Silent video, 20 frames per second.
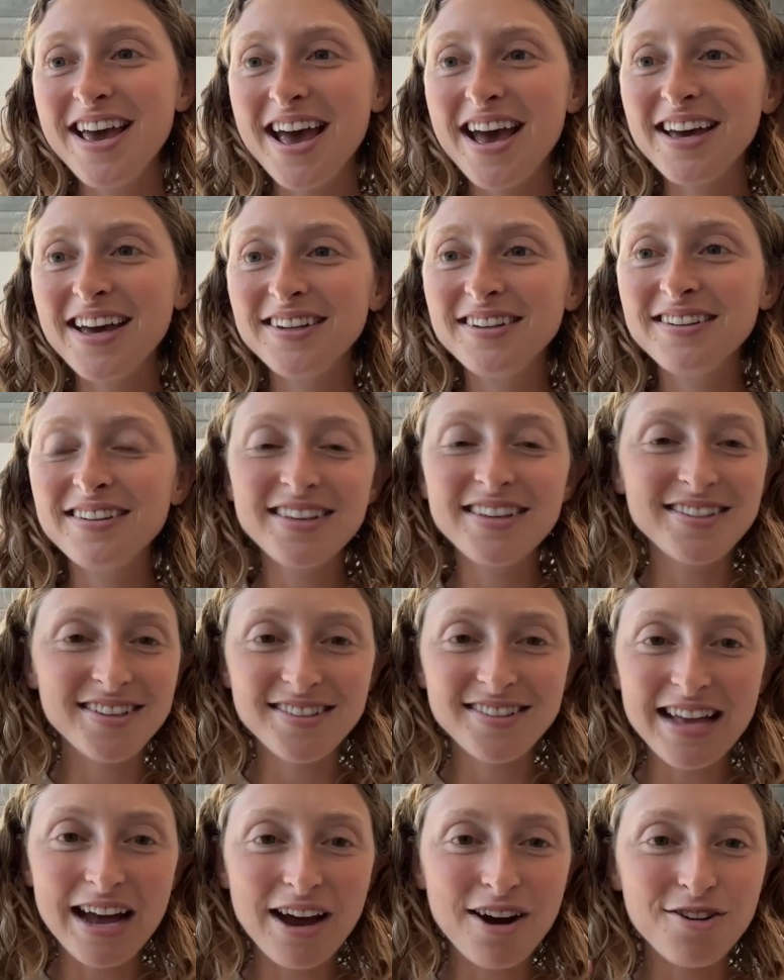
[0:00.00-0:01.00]
And this
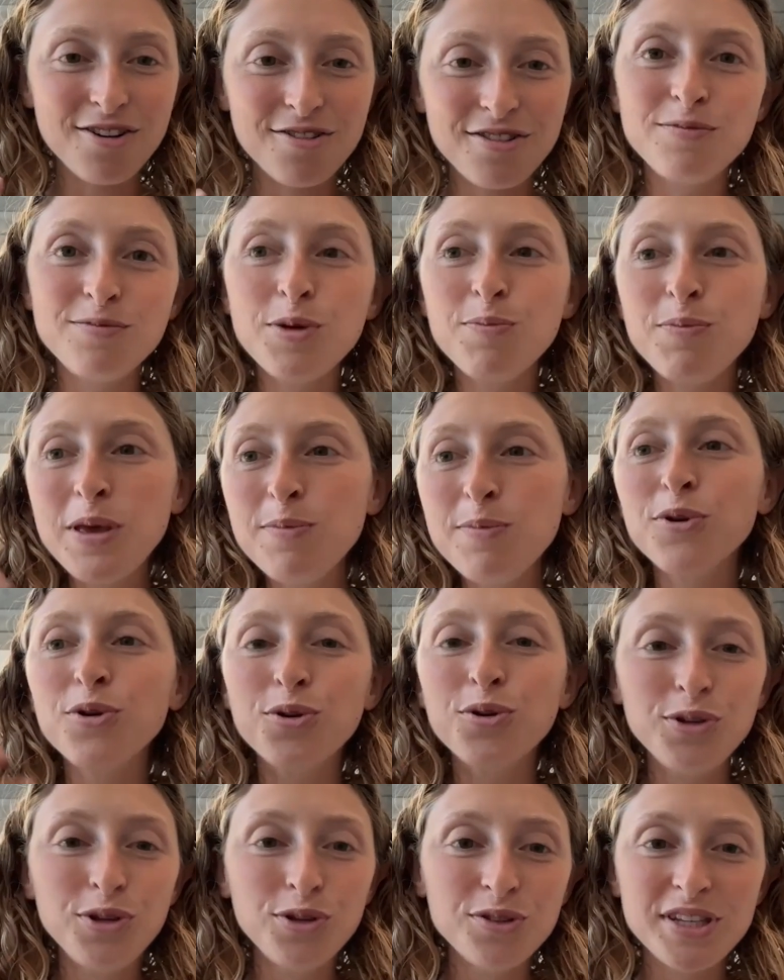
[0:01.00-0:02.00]
is now, the people
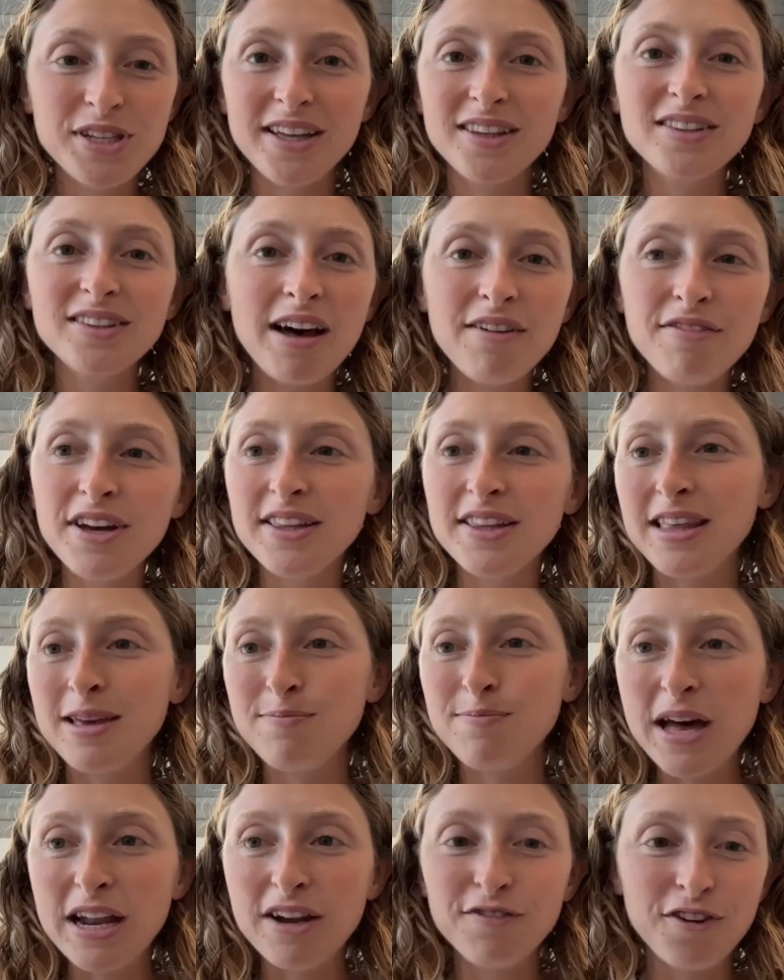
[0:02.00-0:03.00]
who use it love it, they
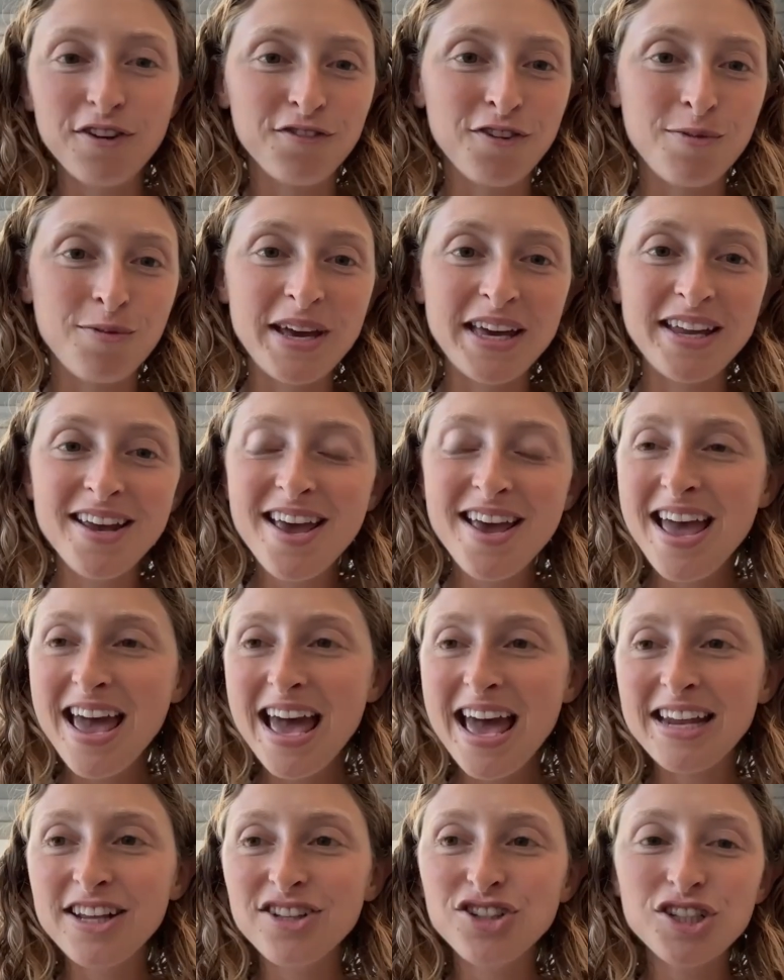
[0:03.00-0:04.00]
benefit from it,
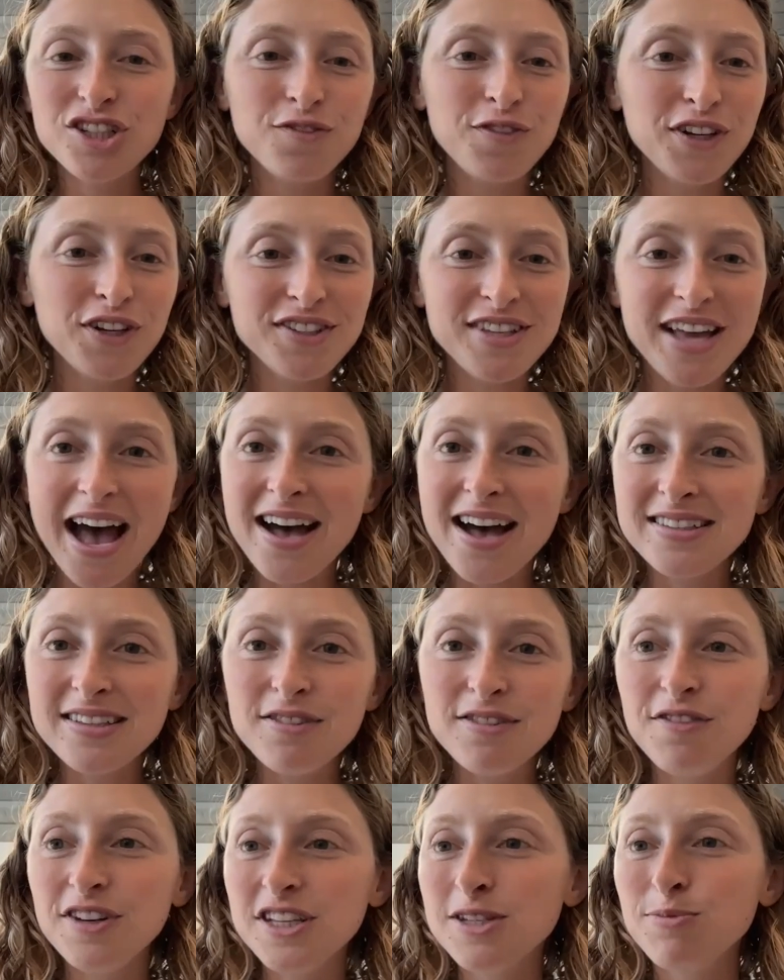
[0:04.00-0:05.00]
and it just feels as
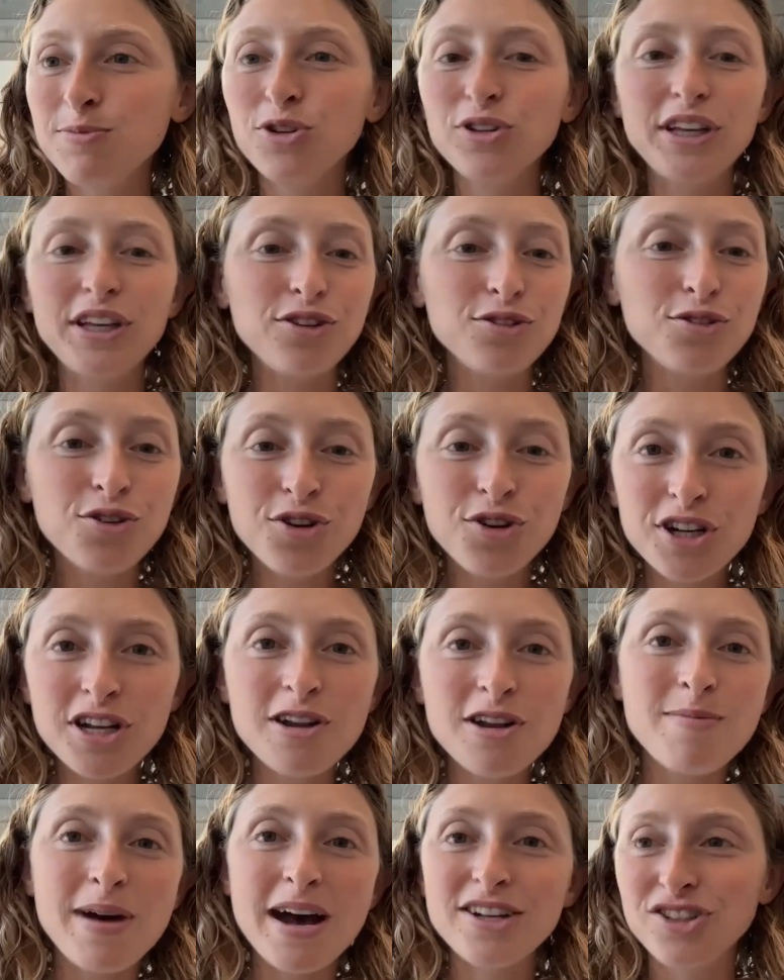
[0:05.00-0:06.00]
invisible, like you couldn't
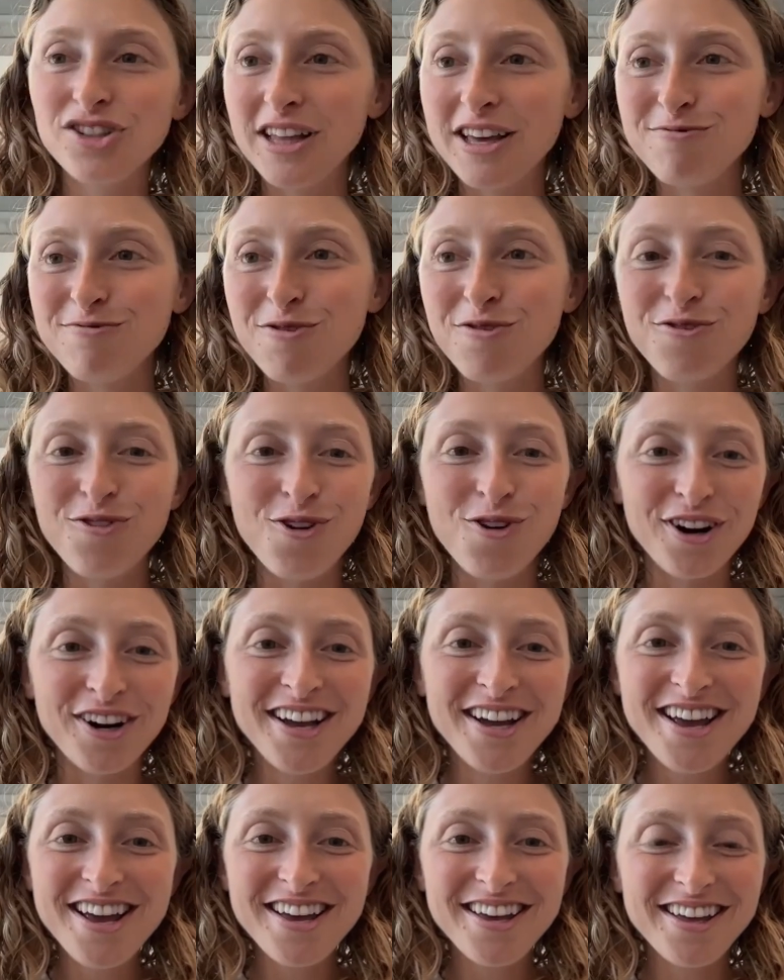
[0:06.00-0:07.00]
imagine life before,